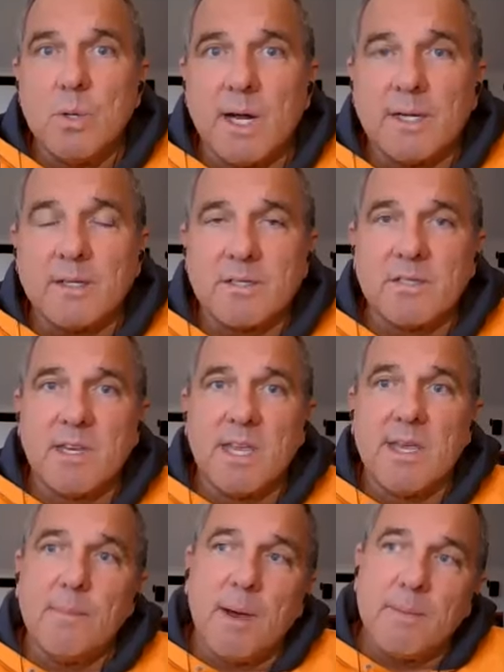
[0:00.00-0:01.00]
how to
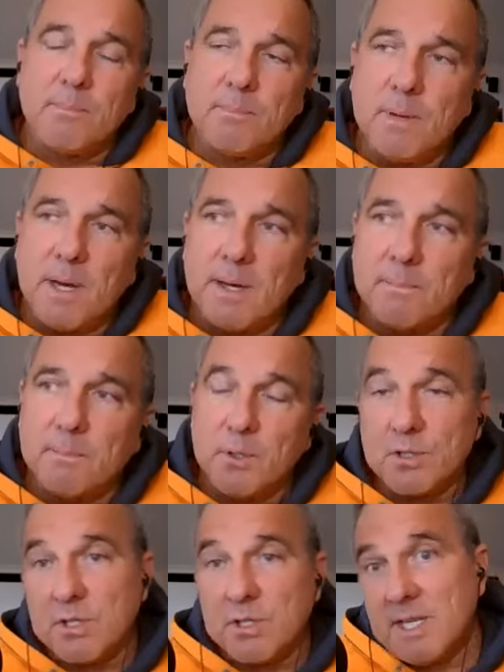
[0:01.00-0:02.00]
scheme up
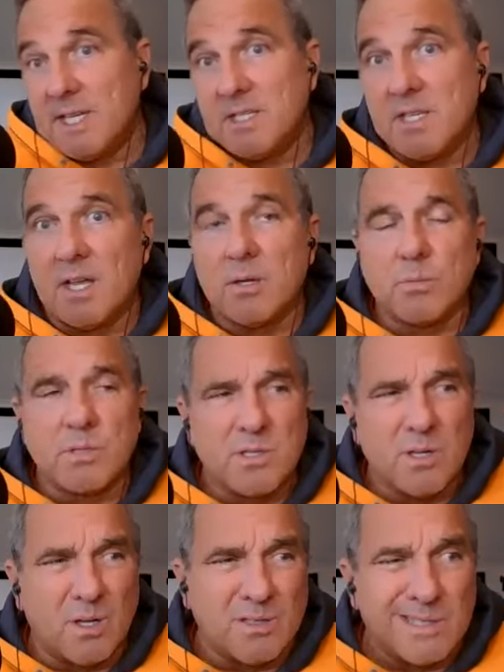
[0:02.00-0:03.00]
Bush, and then he saw the
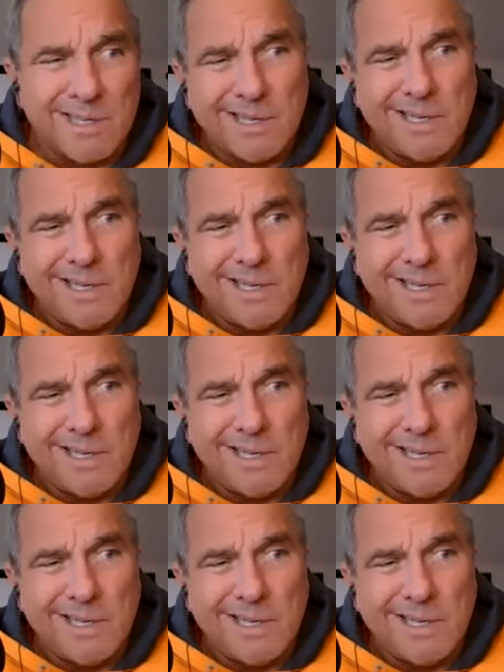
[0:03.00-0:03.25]
results.